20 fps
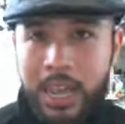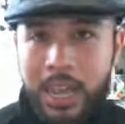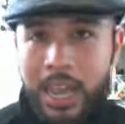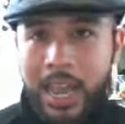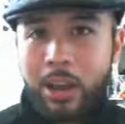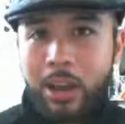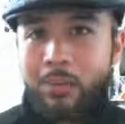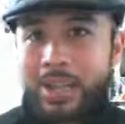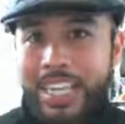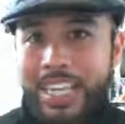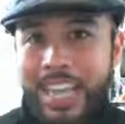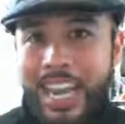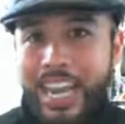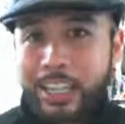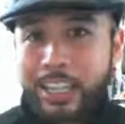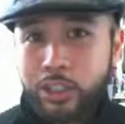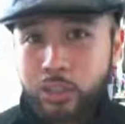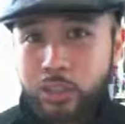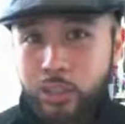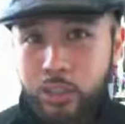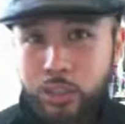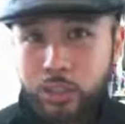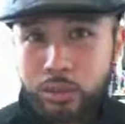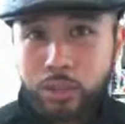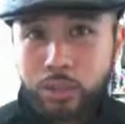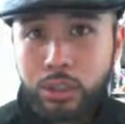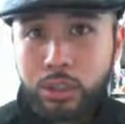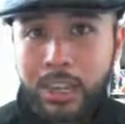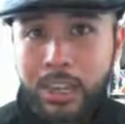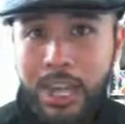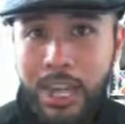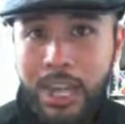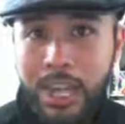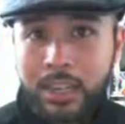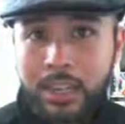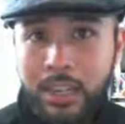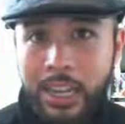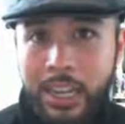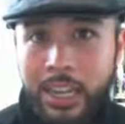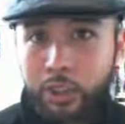how many ads do you look
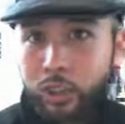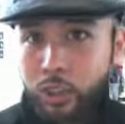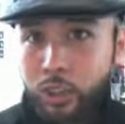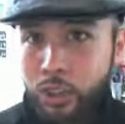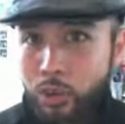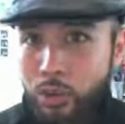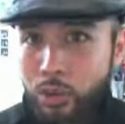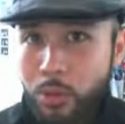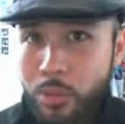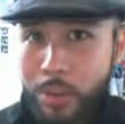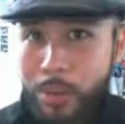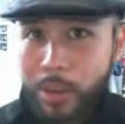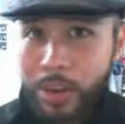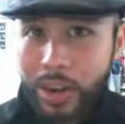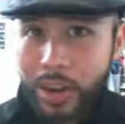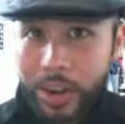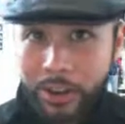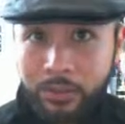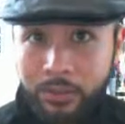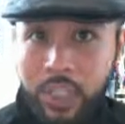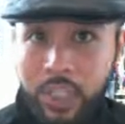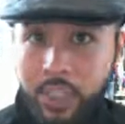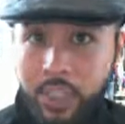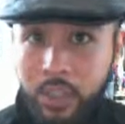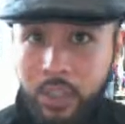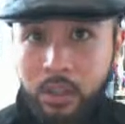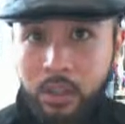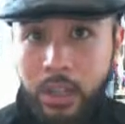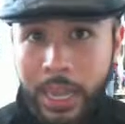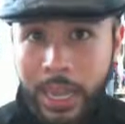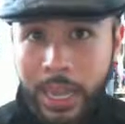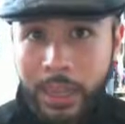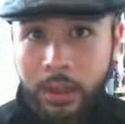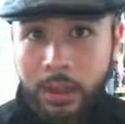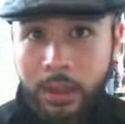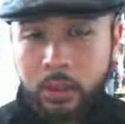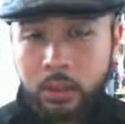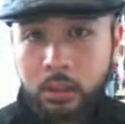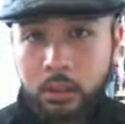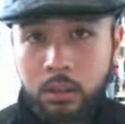at, and do you remember every single
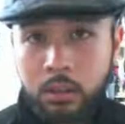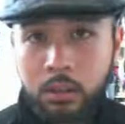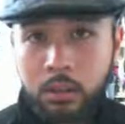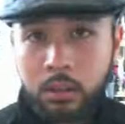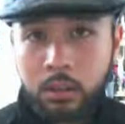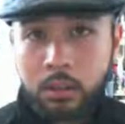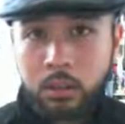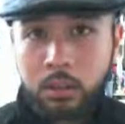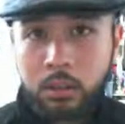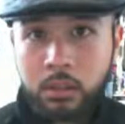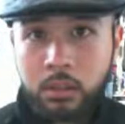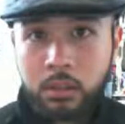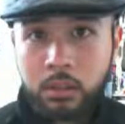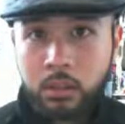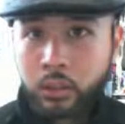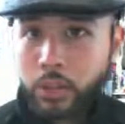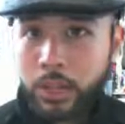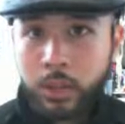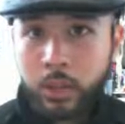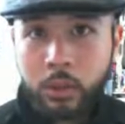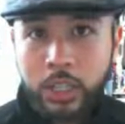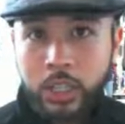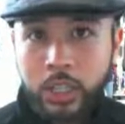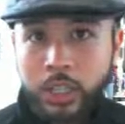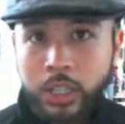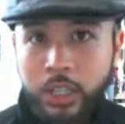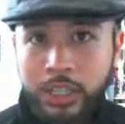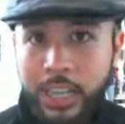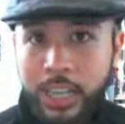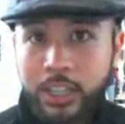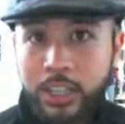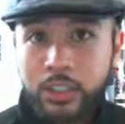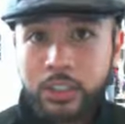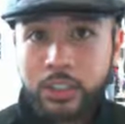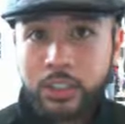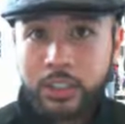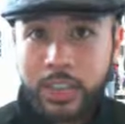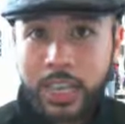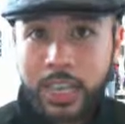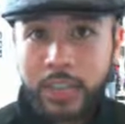ad? It's a trick question. The
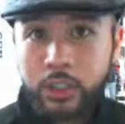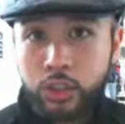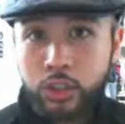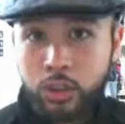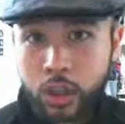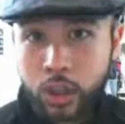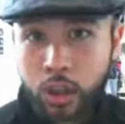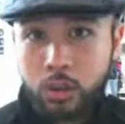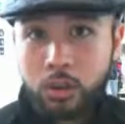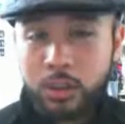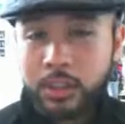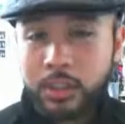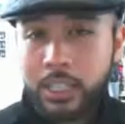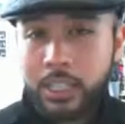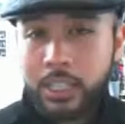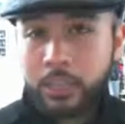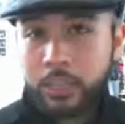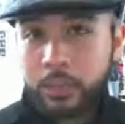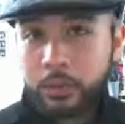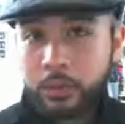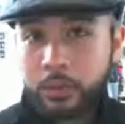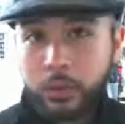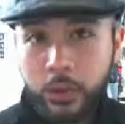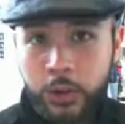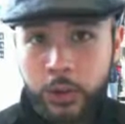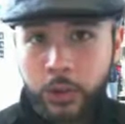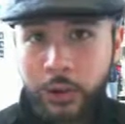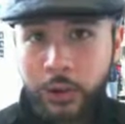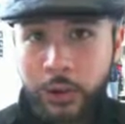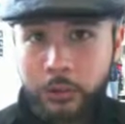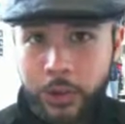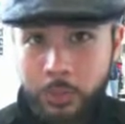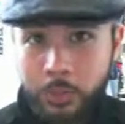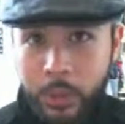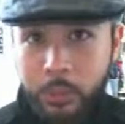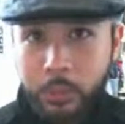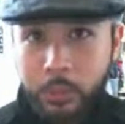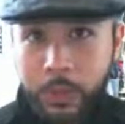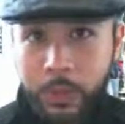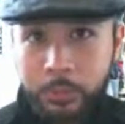answer to that is no, unless you have a photographic
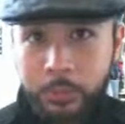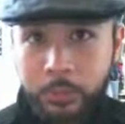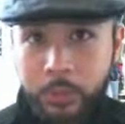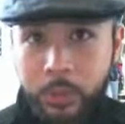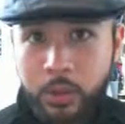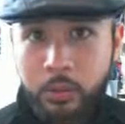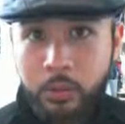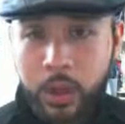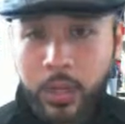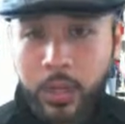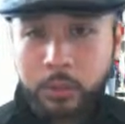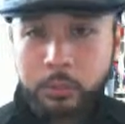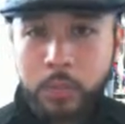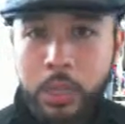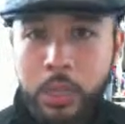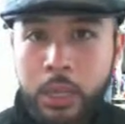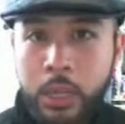memory, right?